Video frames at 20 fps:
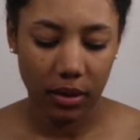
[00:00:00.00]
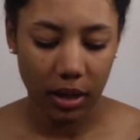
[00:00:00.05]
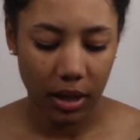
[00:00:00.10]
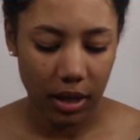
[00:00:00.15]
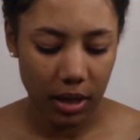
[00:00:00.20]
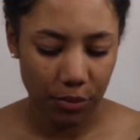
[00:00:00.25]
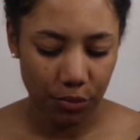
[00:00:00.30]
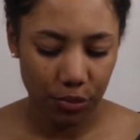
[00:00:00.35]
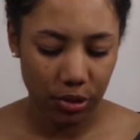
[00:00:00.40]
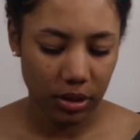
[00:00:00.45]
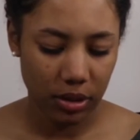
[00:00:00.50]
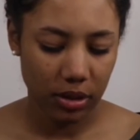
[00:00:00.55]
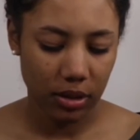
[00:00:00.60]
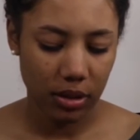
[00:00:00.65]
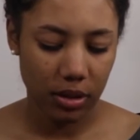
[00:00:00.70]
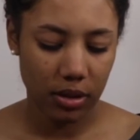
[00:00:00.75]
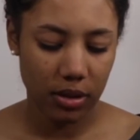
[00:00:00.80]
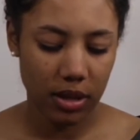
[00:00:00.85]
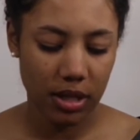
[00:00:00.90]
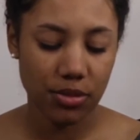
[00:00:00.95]
And
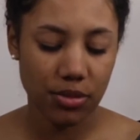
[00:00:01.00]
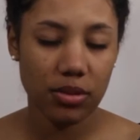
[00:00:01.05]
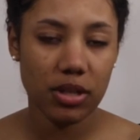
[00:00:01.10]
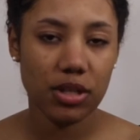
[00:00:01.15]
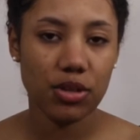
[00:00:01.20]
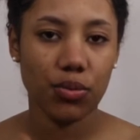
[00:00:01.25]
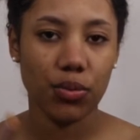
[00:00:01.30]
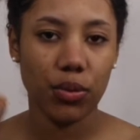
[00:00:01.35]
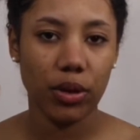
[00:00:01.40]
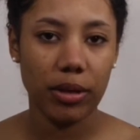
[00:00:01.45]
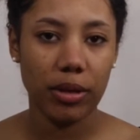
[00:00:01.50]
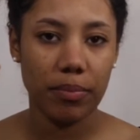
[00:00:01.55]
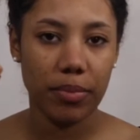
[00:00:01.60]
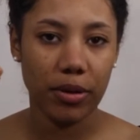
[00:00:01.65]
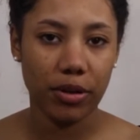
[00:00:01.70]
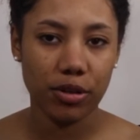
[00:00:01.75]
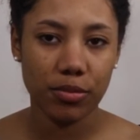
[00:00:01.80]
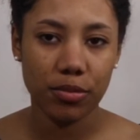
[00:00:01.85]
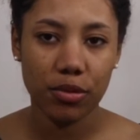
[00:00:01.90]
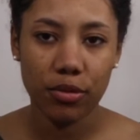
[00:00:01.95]
this one is a really
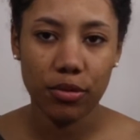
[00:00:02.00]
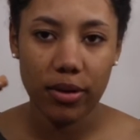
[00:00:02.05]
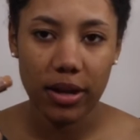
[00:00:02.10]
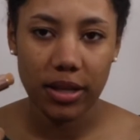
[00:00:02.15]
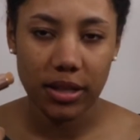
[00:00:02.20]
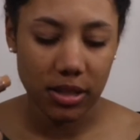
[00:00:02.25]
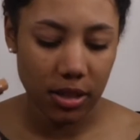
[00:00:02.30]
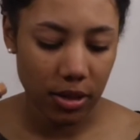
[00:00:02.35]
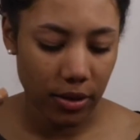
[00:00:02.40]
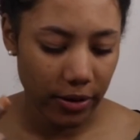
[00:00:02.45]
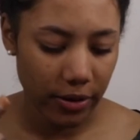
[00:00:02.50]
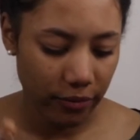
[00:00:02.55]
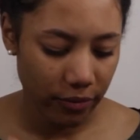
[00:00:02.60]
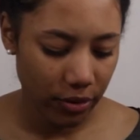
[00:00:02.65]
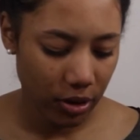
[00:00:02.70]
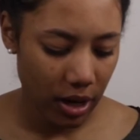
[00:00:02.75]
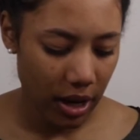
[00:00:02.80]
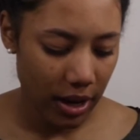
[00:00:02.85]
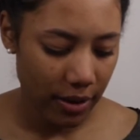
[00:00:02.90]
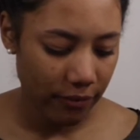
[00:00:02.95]
buildable one, so at
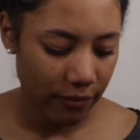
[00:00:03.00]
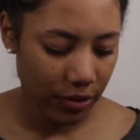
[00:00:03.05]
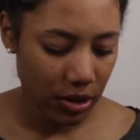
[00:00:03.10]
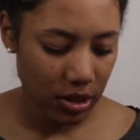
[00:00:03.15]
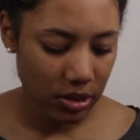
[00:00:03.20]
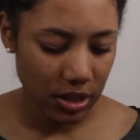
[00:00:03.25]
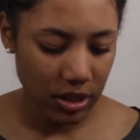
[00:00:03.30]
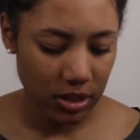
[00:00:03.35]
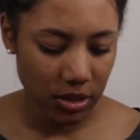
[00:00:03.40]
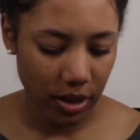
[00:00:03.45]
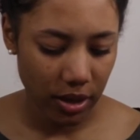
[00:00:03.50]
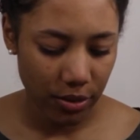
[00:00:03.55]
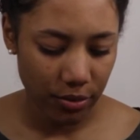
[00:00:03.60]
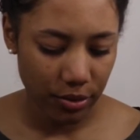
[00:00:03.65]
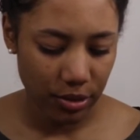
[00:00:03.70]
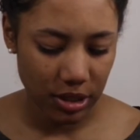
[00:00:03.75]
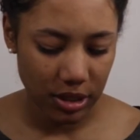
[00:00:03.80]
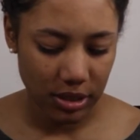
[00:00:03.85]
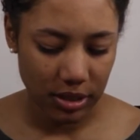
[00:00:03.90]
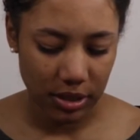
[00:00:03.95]
first I start out with
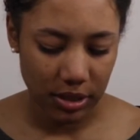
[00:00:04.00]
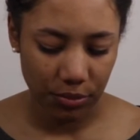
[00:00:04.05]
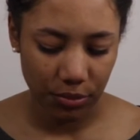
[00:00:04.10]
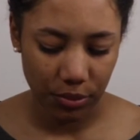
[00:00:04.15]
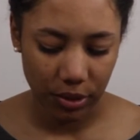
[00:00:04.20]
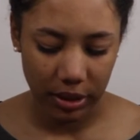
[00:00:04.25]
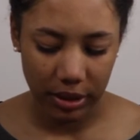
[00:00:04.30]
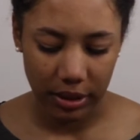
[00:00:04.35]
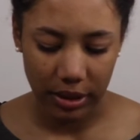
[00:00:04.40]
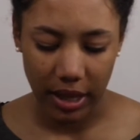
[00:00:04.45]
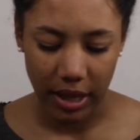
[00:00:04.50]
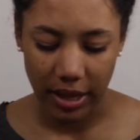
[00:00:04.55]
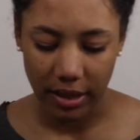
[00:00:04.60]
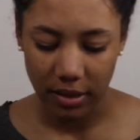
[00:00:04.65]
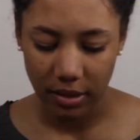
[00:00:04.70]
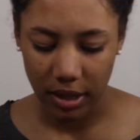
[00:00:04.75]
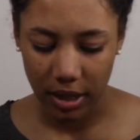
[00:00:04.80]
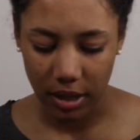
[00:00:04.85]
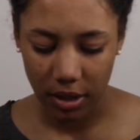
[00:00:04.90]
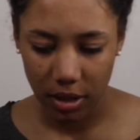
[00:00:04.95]
just a really light
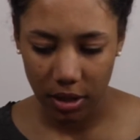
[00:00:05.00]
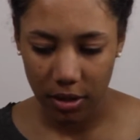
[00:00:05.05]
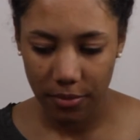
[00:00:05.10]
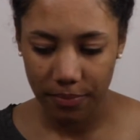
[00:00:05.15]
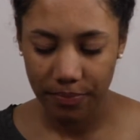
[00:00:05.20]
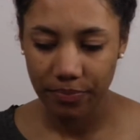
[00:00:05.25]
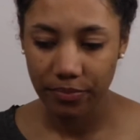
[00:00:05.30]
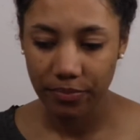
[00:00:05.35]
layer.